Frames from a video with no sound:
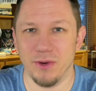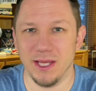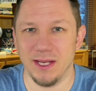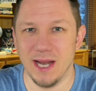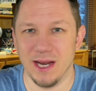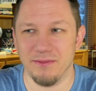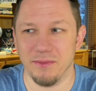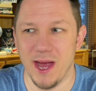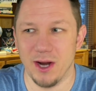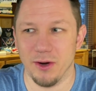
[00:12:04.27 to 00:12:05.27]
really not even
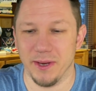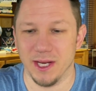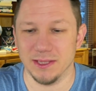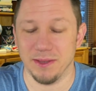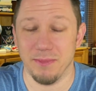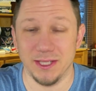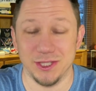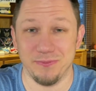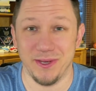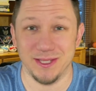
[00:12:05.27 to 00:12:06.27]
matter because it might
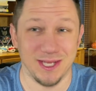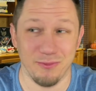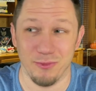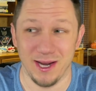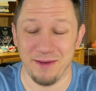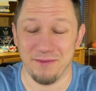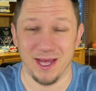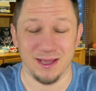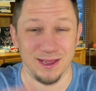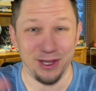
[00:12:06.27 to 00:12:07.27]
just be somewhat of
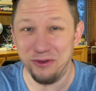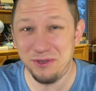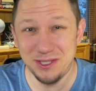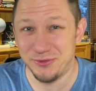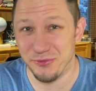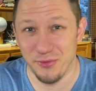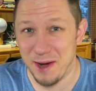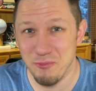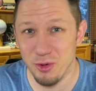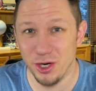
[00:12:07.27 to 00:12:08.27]
a loose
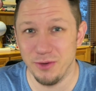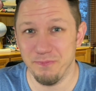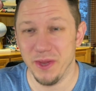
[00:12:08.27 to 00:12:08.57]
framework